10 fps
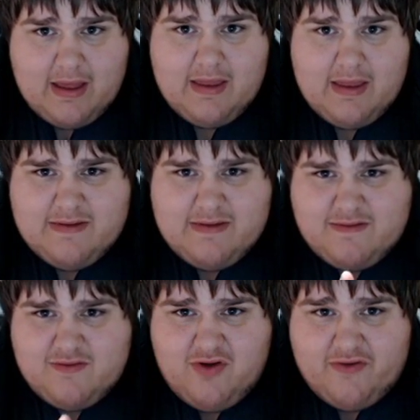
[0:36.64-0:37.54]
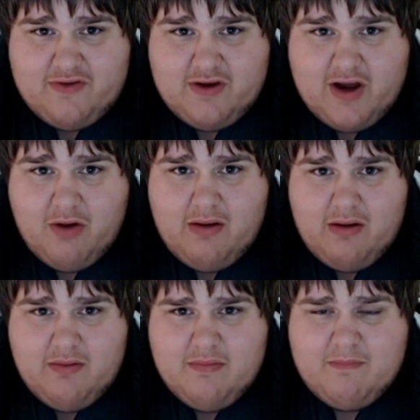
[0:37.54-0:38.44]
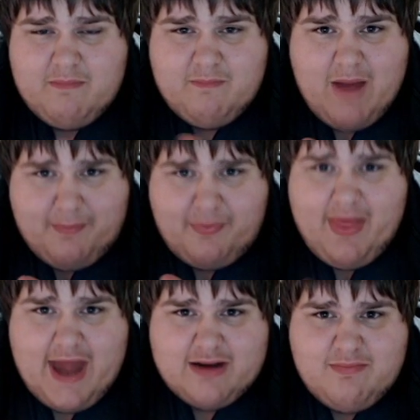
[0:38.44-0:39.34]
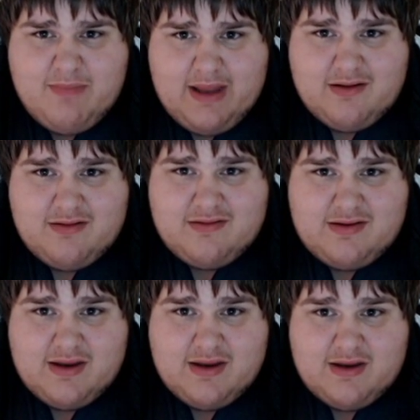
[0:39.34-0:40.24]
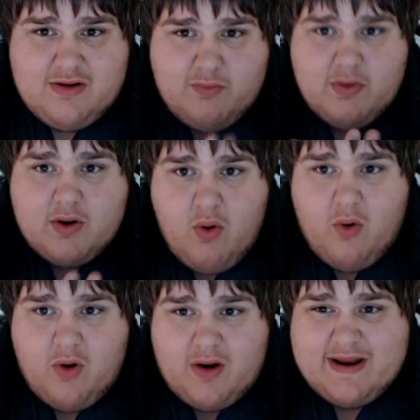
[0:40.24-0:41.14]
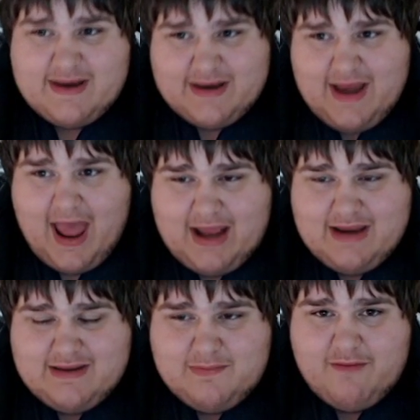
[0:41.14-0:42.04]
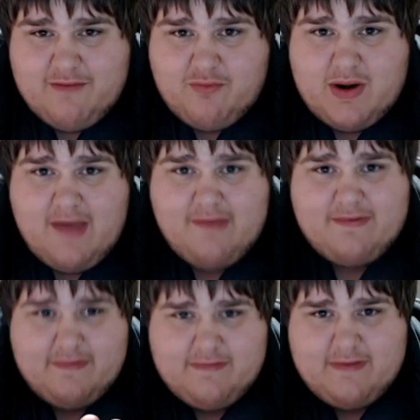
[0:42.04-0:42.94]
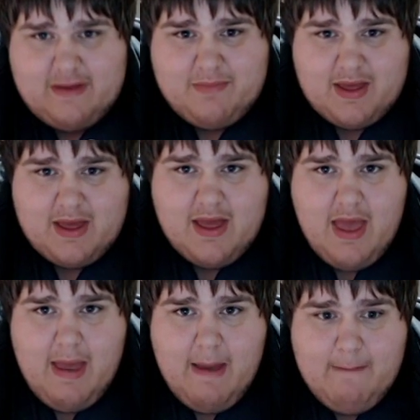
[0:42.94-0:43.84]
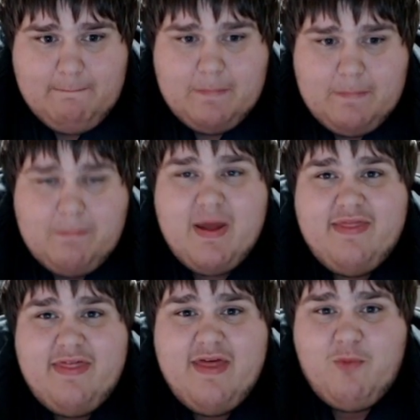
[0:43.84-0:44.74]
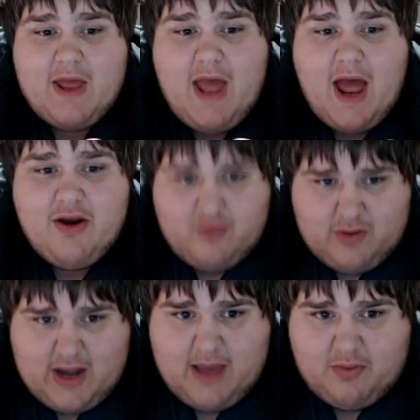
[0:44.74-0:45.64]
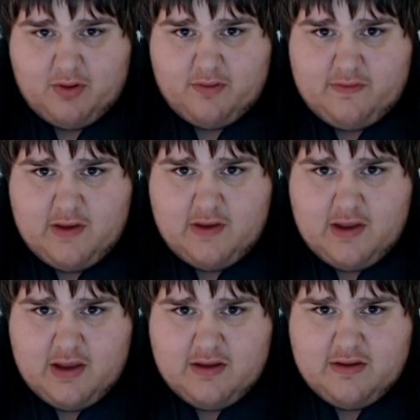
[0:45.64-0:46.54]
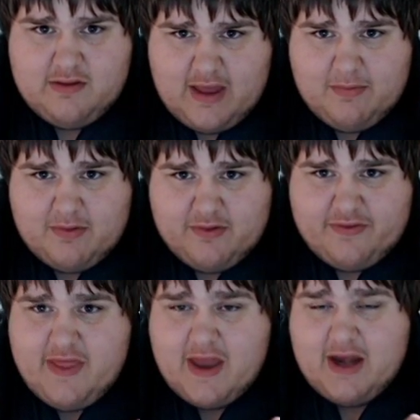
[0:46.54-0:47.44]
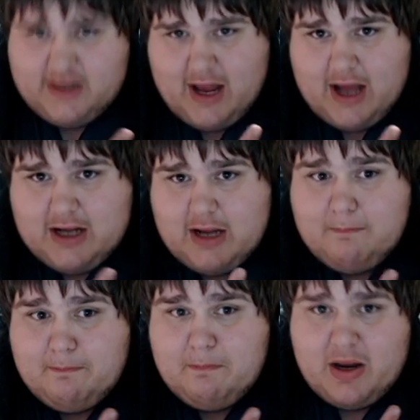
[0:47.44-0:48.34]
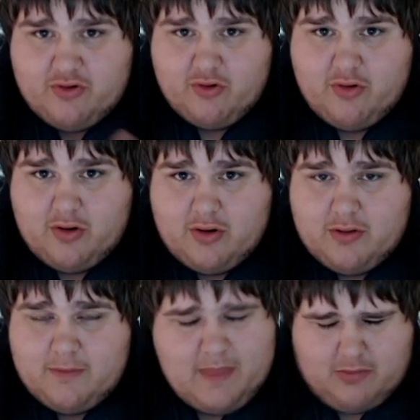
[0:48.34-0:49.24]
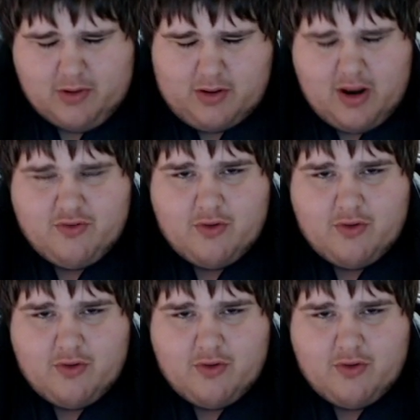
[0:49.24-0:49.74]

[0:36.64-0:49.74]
It's just, my plan had been to record at night when everyone else is sleeping, but then we got new neighbors. Neighbors that knock on my door, not door,